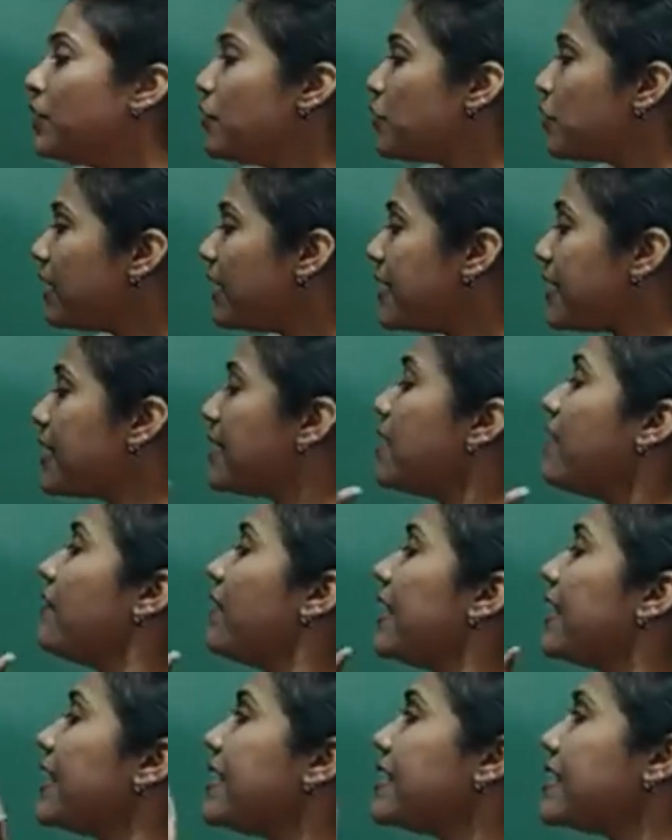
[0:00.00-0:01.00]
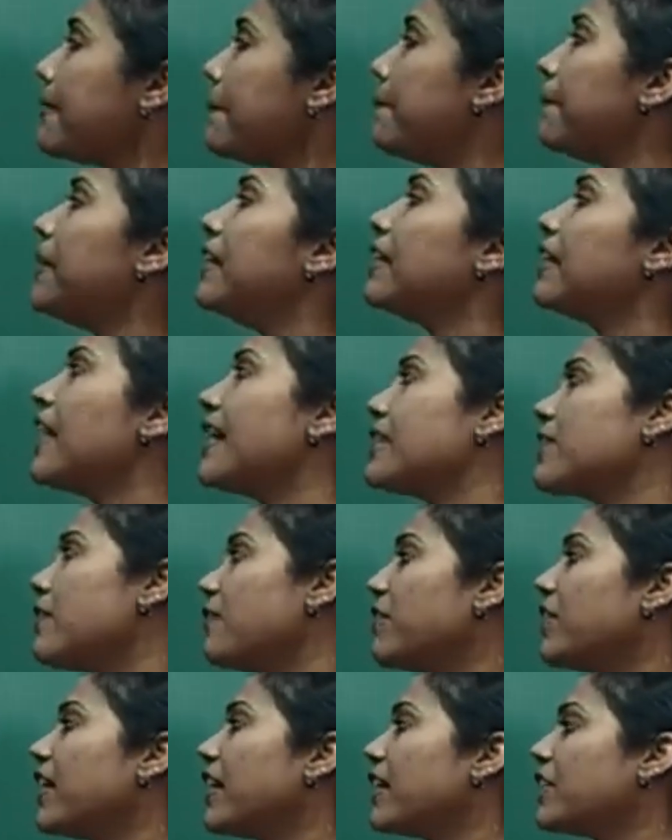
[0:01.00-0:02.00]
So this is a very simple
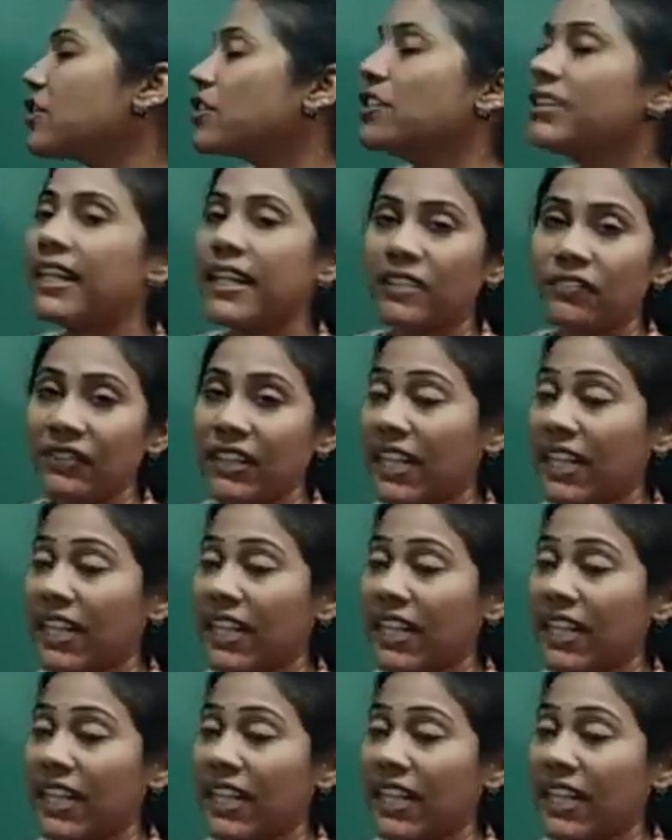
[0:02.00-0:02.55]
classification that